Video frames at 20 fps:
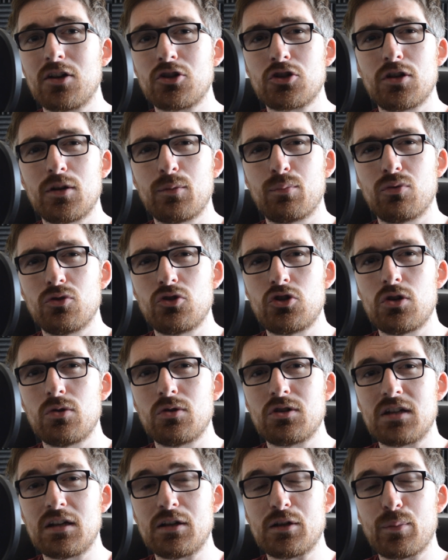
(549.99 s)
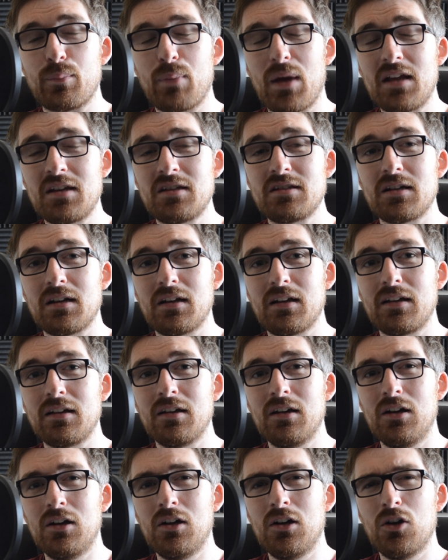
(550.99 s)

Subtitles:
actually produced independently